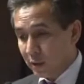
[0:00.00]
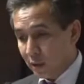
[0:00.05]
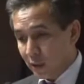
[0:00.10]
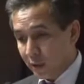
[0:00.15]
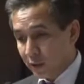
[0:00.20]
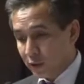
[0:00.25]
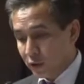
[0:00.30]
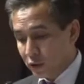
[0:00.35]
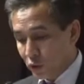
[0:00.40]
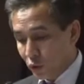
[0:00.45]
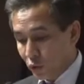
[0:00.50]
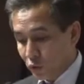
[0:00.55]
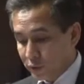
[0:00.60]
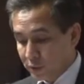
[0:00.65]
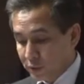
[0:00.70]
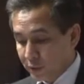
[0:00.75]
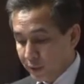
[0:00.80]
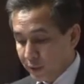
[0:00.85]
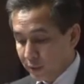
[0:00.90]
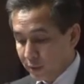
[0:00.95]
slide
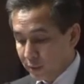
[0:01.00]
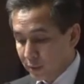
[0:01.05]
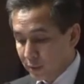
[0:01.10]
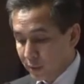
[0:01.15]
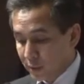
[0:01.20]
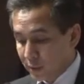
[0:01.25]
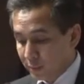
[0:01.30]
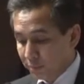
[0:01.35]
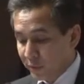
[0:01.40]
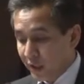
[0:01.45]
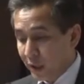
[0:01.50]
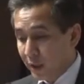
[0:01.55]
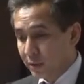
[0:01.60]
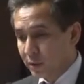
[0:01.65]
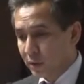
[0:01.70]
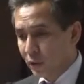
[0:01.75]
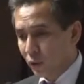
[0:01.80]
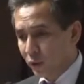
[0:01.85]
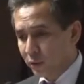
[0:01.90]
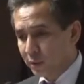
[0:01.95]
shows that um, there
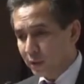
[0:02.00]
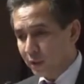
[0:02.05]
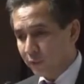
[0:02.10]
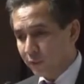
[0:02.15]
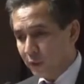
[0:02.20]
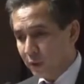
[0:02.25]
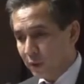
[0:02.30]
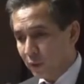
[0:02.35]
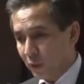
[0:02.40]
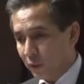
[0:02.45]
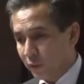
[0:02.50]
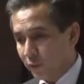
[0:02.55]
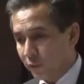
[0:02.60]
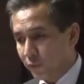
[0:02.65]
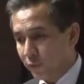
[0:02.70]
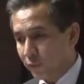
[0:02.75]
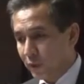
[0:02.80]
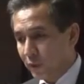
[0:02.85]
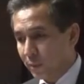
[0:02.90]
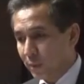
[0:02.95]
is a cost saving of
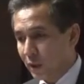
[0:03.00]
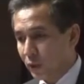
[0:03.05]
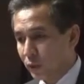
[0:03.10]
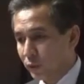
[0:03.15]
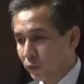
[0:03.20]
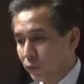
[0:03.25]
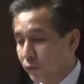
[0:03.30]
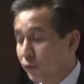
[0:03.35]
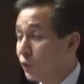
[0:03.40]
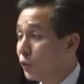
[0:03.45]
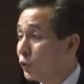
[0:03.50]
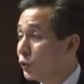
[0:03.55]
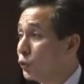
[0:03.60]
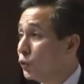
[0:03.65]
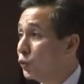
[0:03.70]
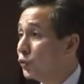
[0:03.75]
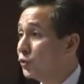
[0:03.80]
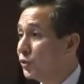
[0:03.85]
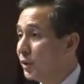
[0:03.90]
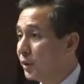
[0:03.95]
about four
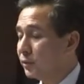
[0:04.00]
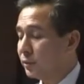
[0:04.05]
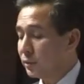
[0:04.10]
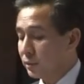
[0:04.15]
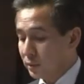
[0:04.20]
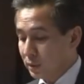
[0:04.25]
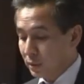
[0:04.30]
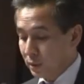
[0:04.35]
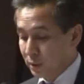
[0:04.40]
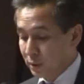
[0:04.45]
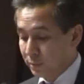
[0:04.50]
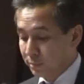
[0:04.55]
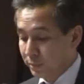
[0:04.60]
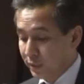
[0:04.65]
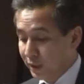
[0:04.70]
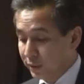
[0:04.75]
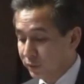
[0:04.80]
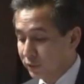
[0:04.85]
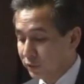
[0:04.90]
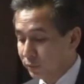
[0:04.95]
to six um,
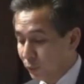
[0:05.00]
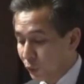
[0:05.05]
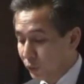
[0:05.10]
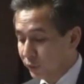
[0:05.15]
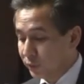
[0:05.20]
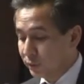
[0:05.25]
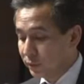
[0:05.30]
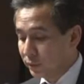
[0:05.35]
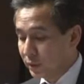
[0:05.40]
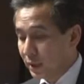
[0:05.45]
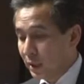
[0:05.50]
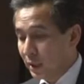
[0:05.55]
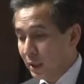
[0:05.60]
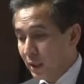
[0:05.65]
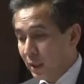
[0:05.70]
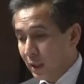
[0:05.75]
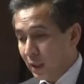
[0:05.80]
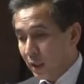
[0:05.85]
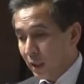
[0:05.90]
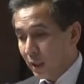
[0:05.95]
basis points.
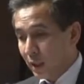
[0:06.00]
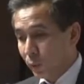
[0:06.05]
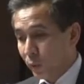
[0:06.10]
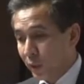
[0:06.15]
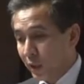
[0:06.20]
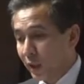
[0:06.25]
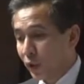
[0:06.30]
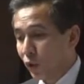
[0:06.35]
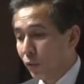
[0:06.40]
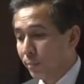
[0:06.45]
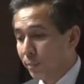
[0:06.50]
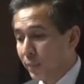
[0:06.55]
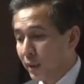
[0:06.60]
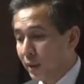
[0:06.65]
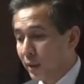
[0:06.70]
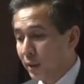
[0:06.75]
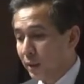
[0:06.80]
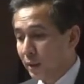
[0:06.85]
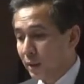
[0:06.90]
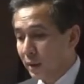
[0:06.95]
And when I
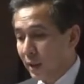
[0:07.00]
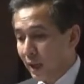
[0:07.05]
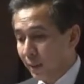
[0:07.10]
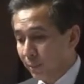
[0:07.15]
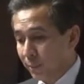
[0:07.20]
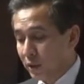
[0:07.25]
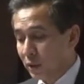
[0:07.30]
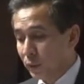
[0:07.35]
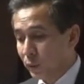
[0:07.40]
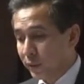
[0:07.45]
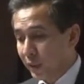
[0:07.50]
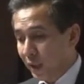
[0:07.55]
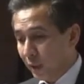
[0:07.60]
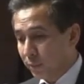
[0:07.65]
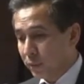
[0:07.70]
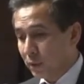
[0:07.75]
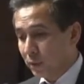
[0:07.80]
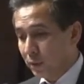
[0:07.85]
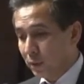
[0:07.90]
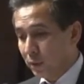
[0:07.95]
compare Apple with
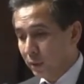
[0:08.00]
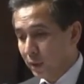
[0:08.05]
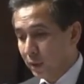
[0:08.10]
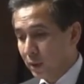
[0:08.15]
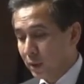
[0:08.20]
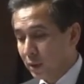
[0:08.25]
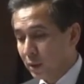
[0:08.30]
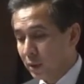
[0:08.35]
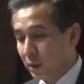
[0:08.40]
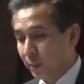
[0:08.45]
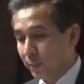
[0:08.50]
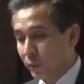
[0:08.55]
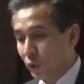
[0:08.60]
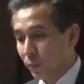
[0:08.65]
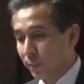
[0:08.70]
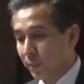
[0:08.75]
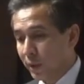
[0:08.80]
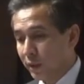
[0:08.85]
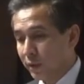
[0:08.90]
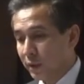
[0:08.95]
Apple, here I'm
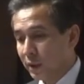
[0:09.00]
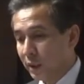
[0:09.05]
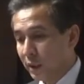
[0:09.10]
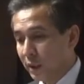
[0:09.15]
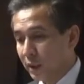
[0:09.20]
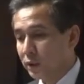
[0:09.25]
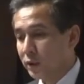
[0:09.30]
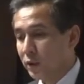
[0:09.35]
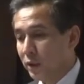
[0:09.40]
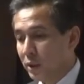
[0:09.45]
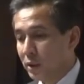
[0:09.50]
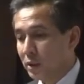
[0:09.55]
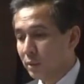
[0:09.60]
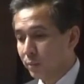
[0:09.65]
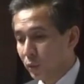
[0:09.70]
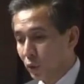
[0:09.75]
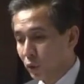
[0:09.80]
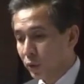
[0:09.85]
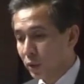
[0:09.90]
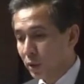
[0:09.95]
comparing a three-year
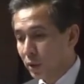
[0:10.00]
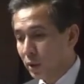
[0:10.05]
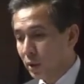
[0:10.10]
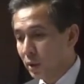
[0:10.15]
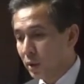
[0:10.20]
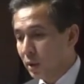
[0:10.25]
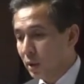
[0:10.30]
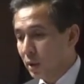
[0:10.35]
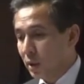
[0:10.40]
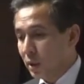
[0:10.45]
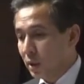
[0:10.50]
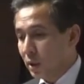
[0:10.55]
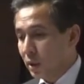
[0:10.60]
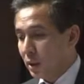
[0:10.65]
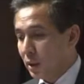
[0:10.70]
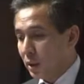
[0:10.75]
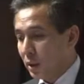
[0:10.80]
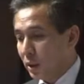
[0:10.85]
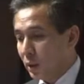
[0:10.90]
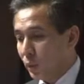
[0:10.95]
bond
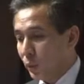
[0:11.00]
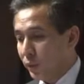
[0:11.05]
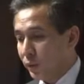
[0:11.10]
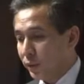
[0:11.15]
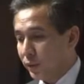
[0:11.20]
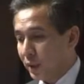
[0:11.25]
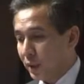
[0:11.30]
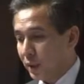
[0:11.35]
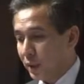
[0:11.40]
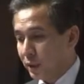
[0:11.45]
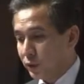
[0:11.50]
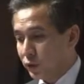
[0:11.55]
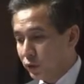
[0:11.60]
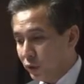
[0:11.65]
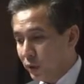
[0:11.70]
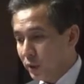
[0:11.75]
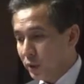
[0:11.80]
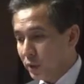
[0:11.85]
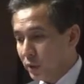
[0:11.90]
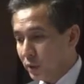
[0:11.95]
uh, with a
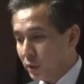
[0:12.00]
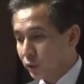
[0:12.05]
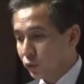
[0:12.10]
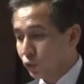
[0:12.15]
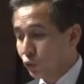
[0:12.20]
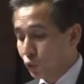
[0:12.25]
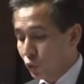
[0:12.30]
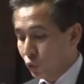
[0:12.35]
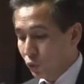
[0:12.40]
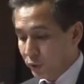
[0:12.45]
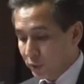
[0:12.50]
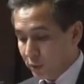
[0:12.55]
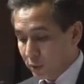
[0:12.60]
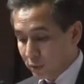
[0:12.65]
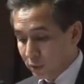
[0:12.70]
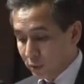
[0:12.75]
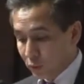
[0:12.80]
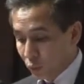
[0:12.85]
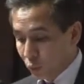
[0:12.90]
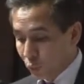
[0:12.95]
three-year Sukuk
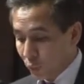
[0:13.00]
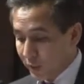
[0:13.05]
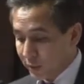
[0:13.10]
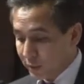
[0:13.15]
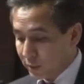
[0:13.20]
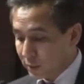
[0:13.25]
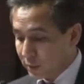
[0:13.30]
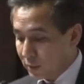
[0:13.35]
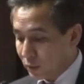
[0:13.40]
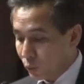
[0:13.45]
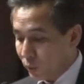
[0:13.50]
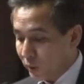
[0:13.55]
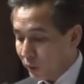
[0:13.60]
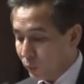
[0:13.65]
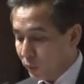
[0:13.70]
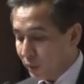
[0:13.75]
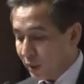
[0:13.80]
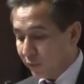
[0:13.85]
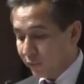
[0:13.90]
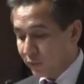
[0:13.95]
yield. What,
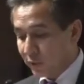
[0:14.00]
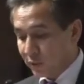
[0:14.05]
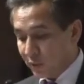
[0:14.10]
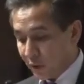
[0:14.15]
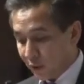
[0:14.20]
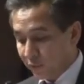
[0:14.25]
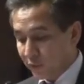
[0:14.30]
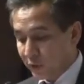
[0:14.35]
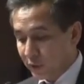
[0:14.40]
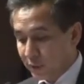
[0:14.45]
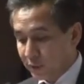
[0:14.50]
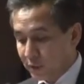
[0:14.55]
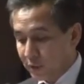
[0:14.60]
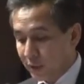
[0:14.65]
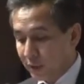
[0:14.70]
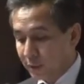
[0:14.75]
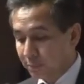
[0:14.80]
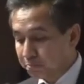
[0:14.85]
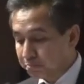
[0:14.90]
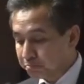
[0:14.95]
what we have discovered is
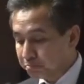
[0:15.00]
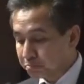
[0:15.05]
that